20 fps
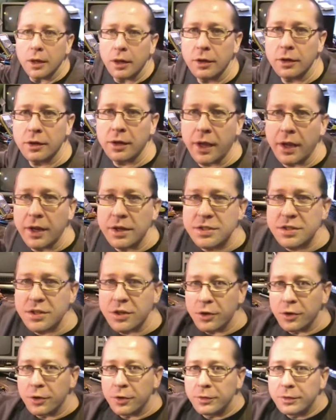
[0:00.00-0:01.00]
Okay,
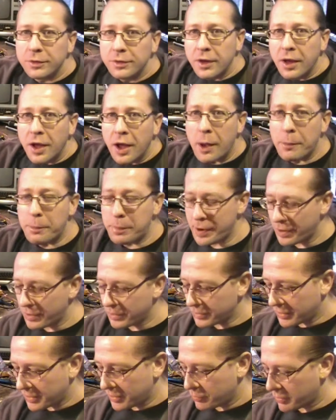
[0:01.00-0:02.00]
so
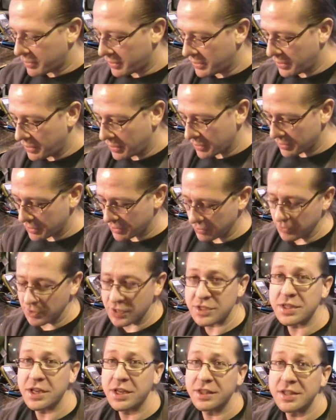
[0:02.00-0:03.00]
apparently what you need to do
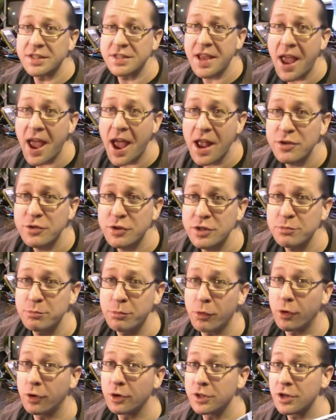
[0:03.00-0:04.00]
is set this address
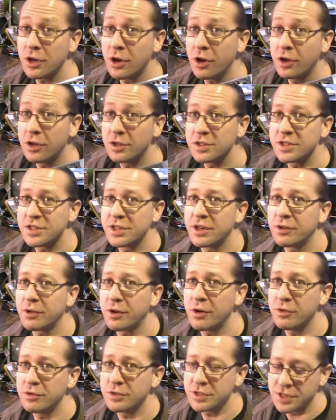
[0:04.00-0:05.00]
board to all
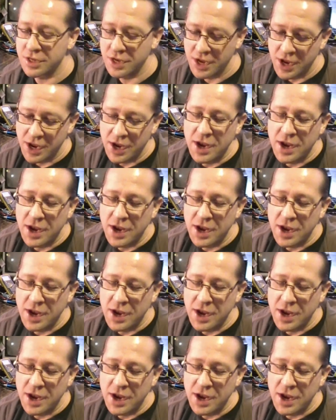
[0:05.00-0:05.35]
zeros.